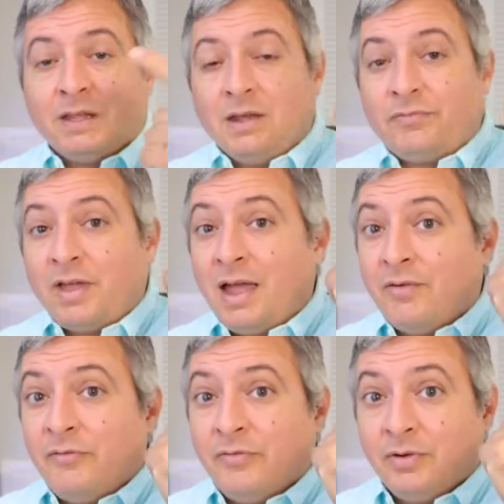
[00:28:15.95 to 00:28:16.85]
if they
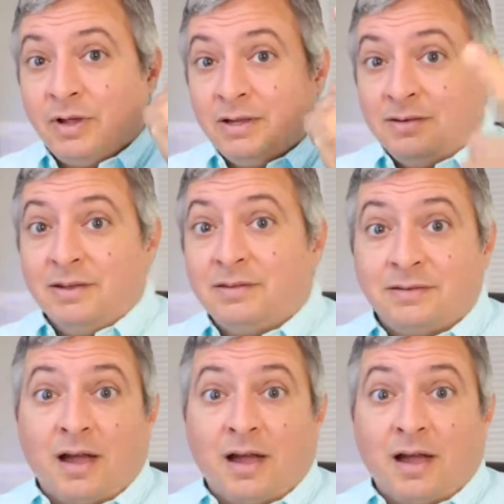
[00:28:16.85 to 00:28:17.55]
have a decent